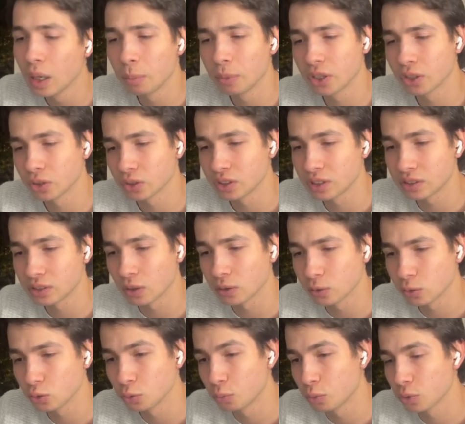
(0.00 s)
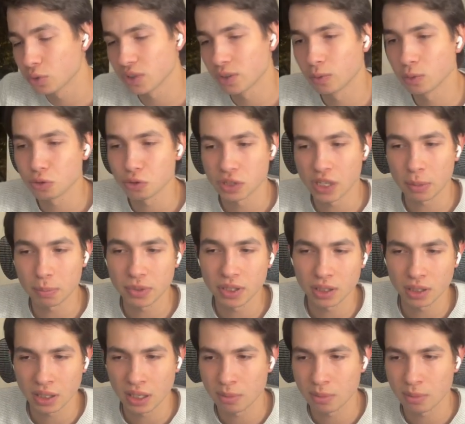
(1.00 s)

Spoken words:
because this also supports Evolution API.